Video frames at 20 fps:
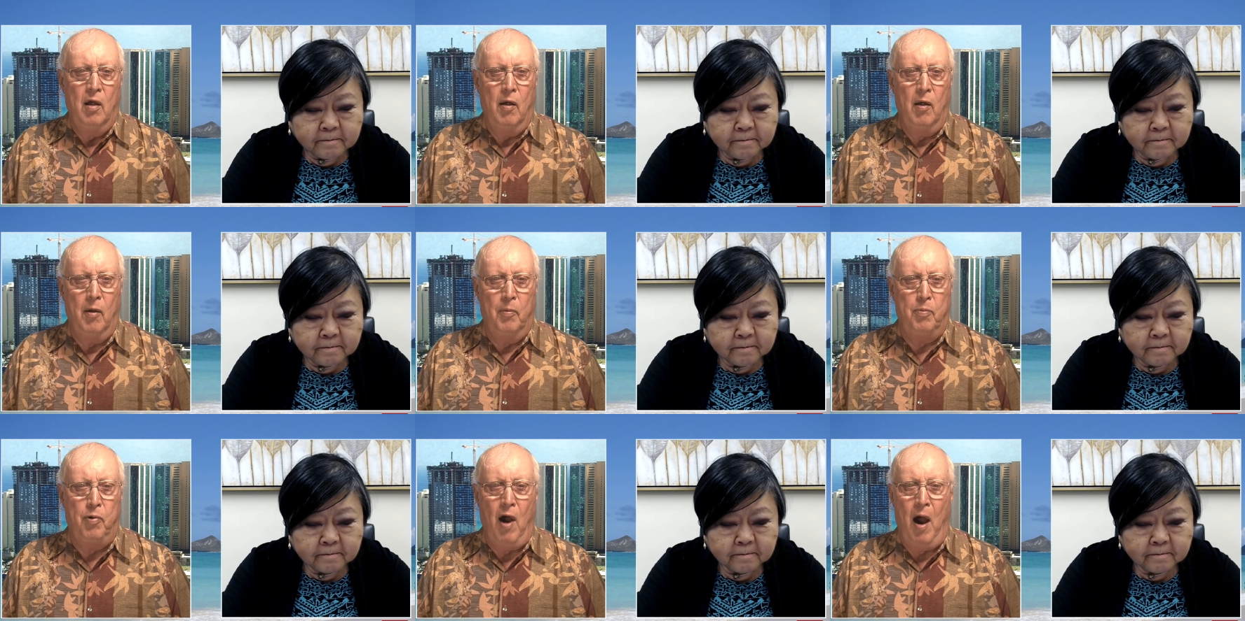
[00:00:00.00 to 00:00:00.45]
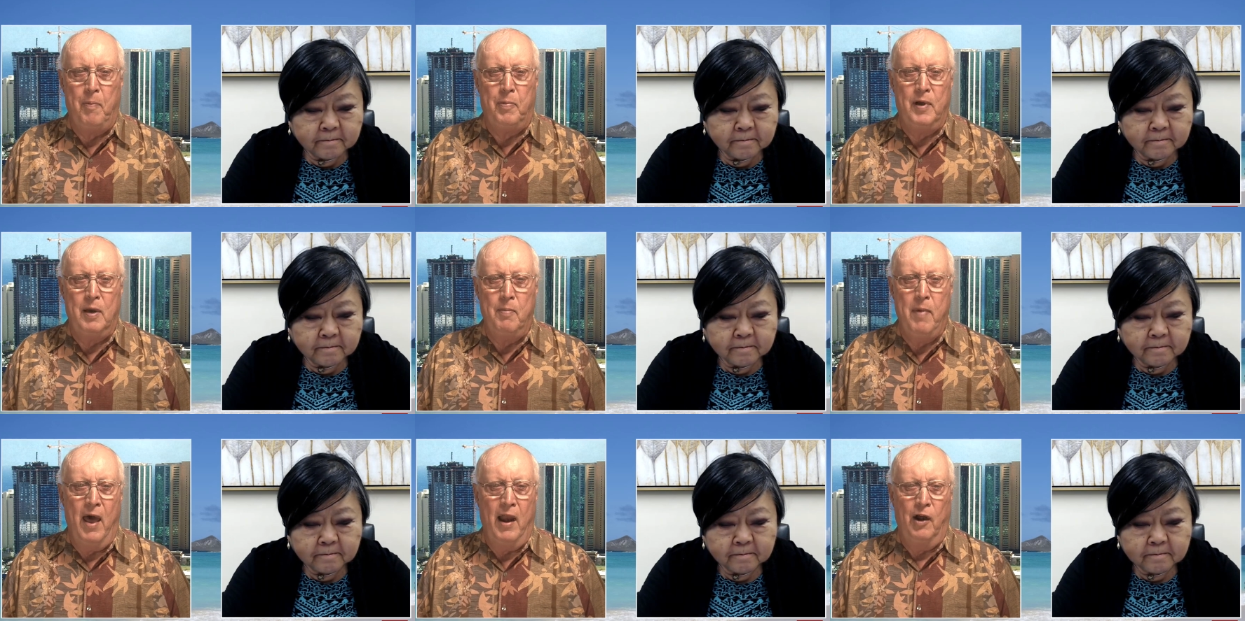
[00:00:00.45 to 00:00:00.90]
Speaker 1: uh,
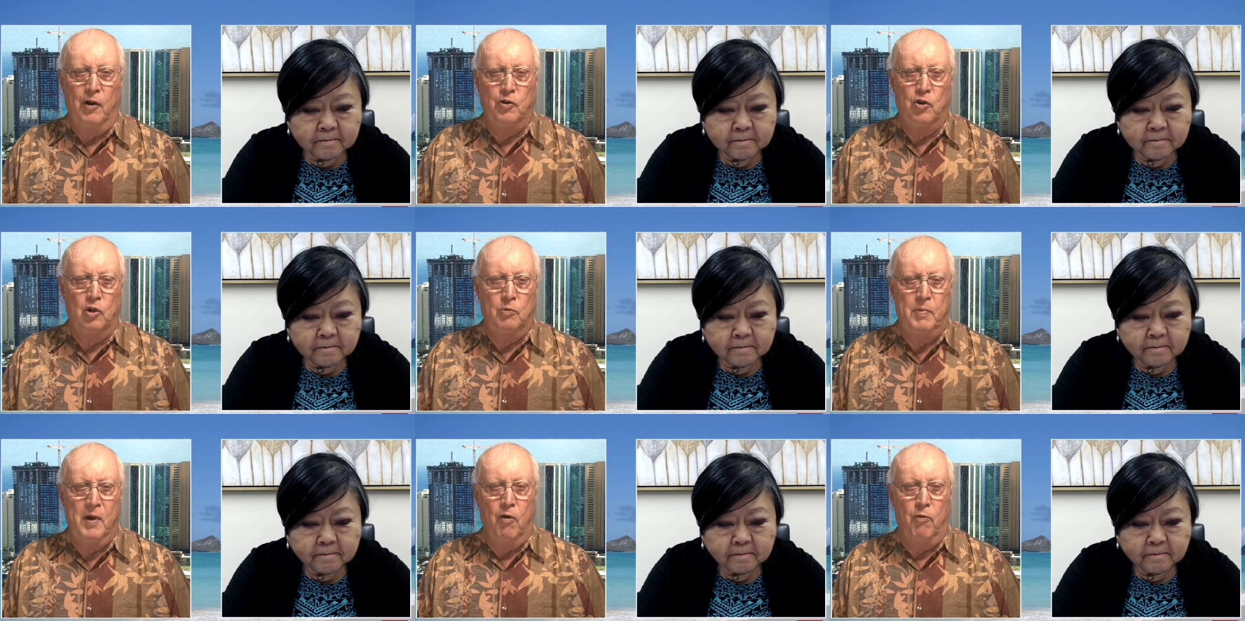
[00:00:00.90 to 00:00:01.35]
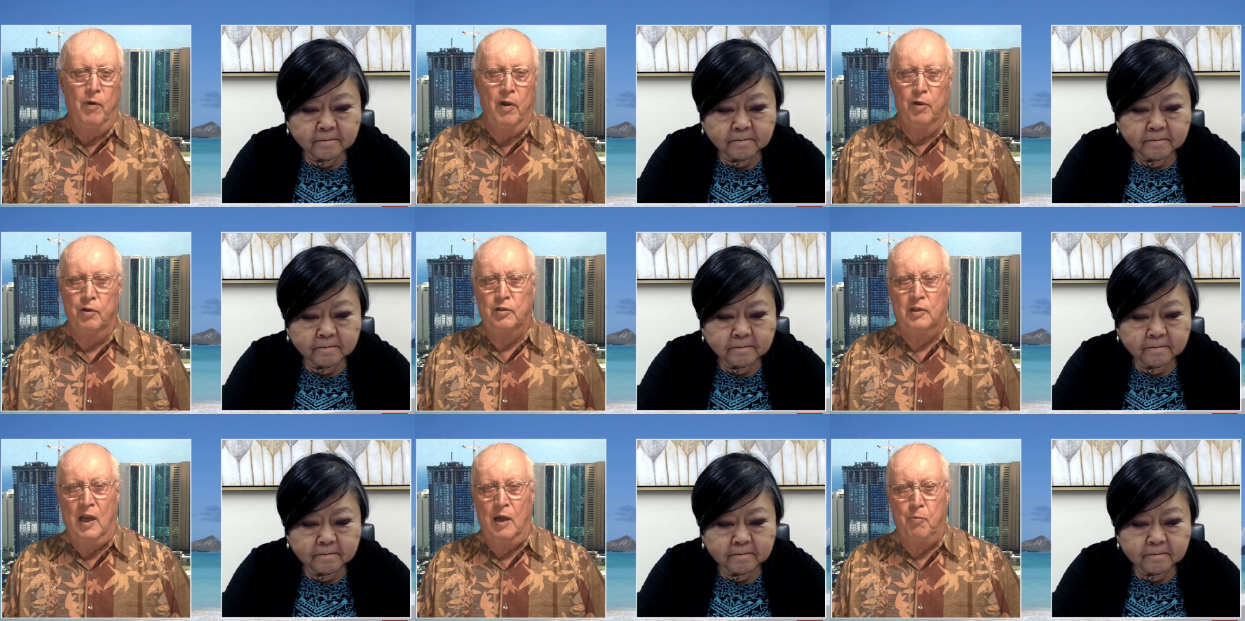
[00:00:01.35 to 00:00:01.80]
property managers be a
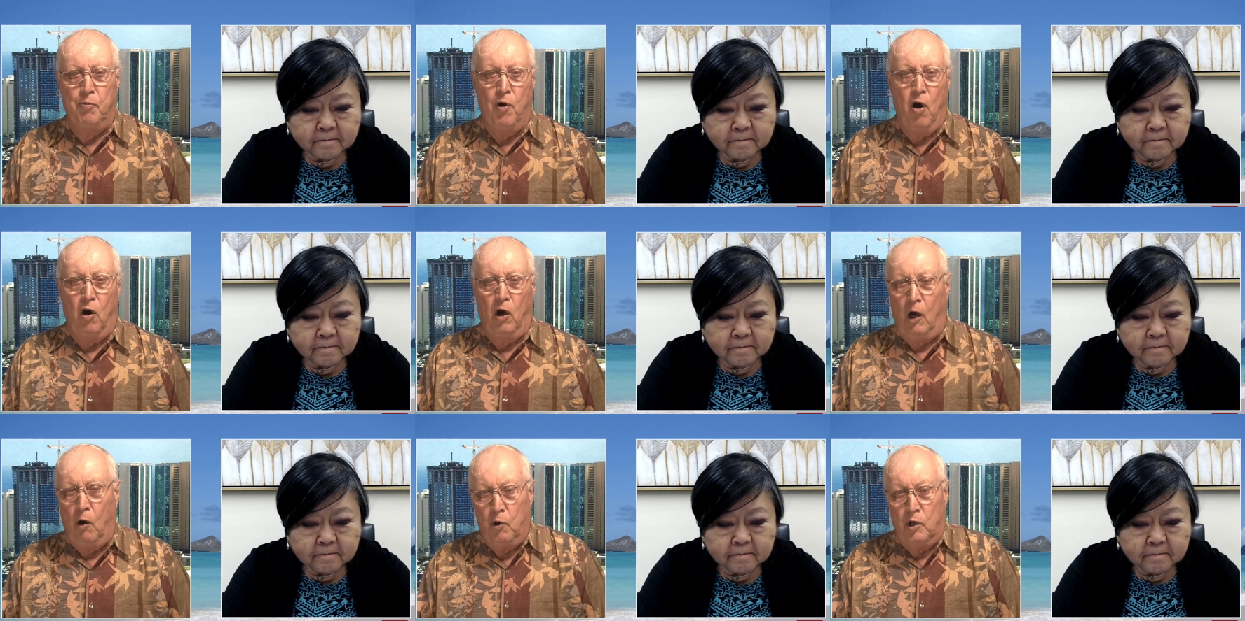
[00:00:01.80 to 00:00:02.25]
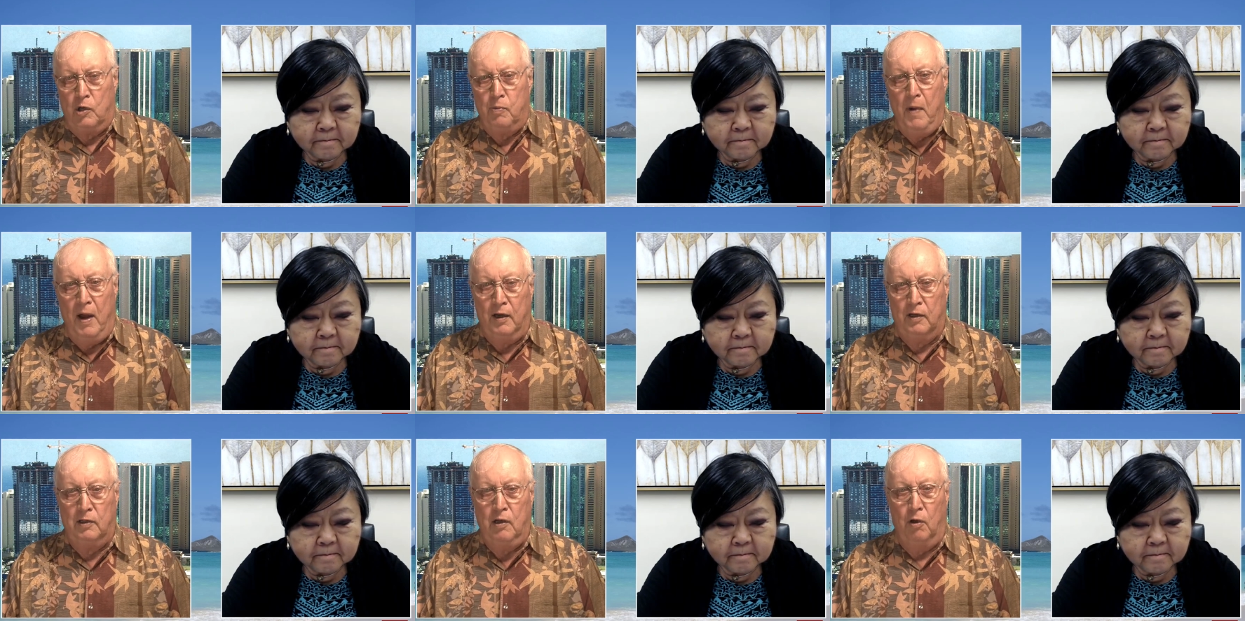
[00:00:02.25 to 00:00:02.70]
real estate broker, which
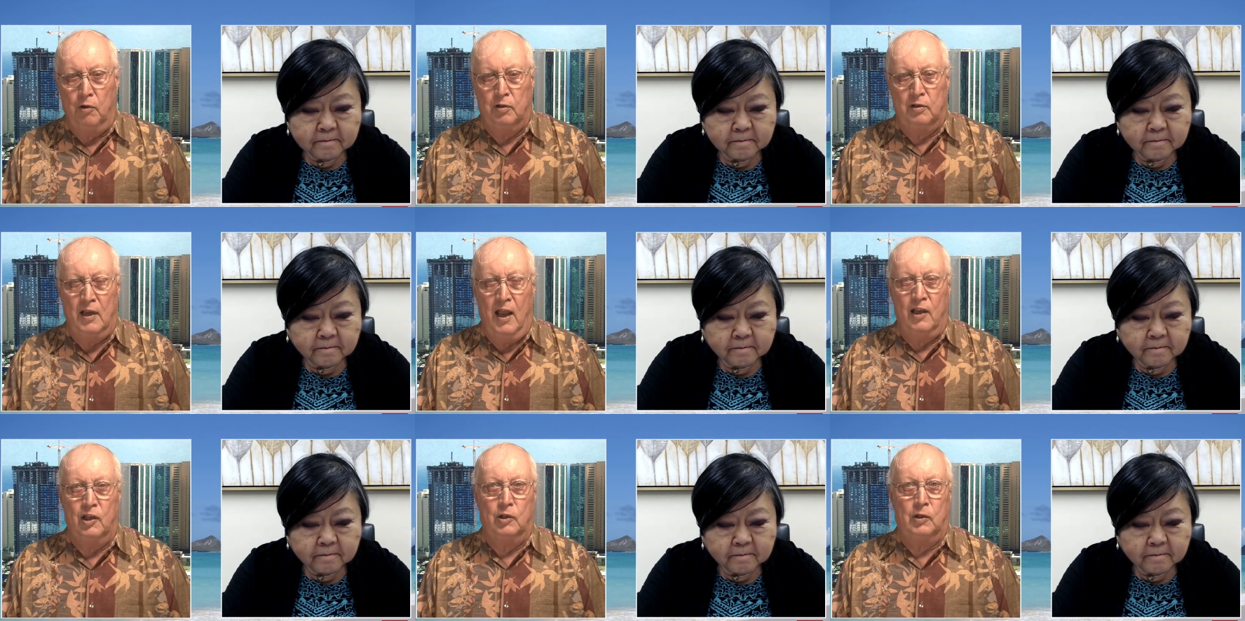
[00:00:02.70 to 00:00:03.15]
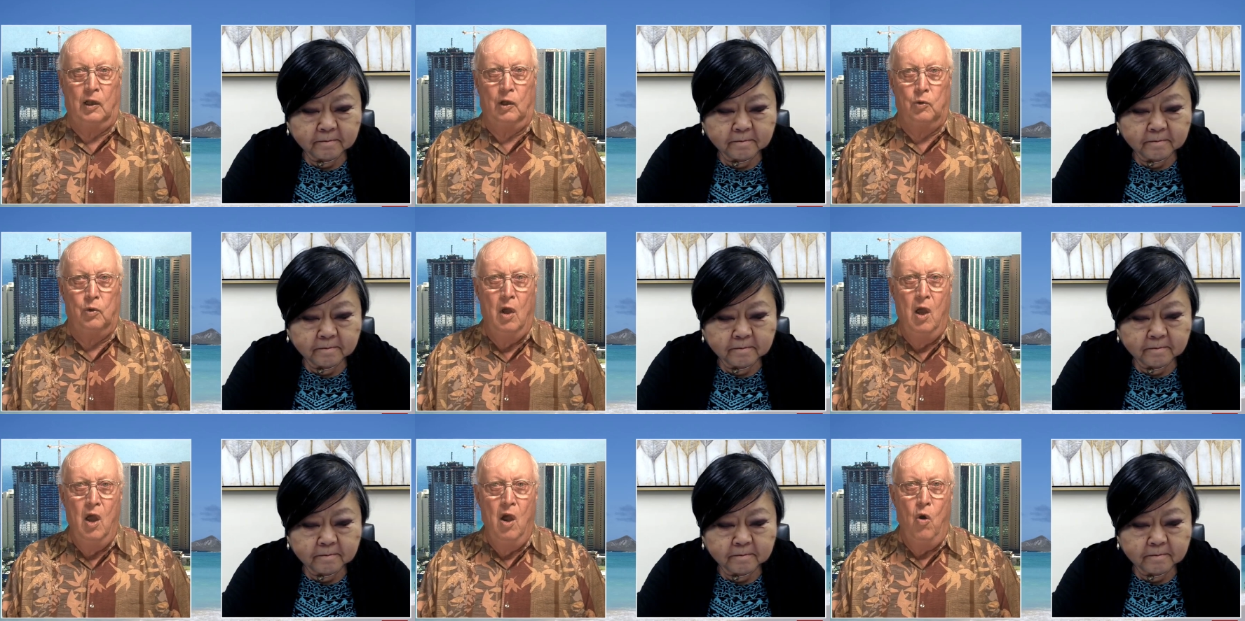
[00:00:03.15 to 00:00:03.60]
makes no sense
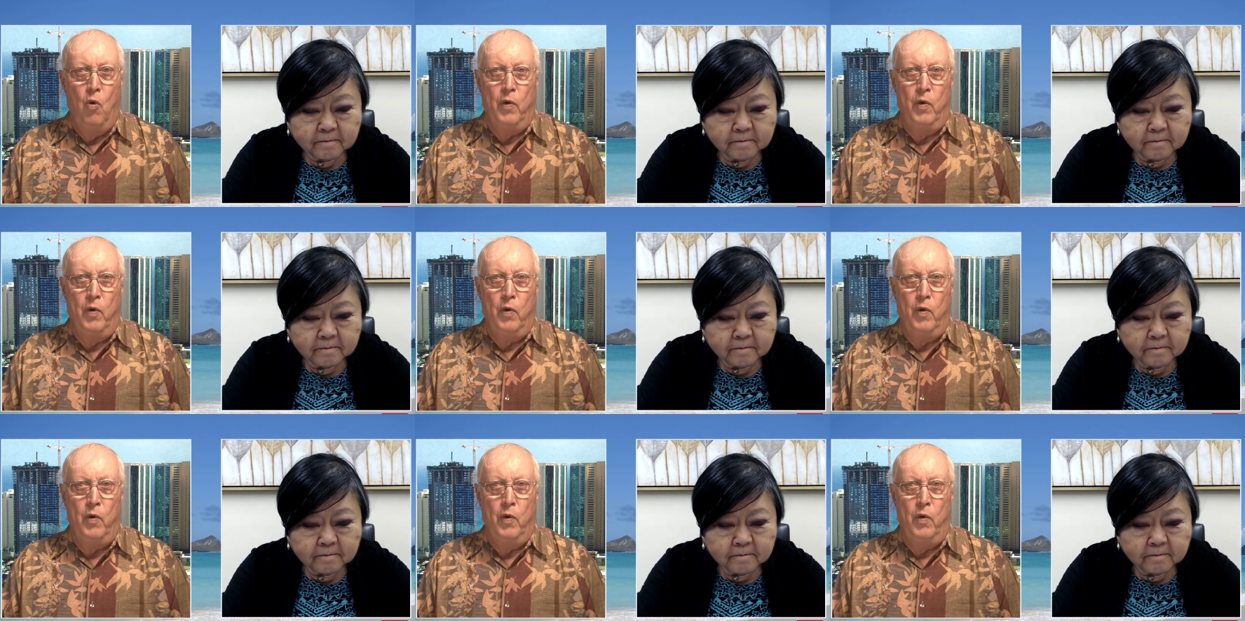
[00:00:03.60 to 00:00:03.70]
because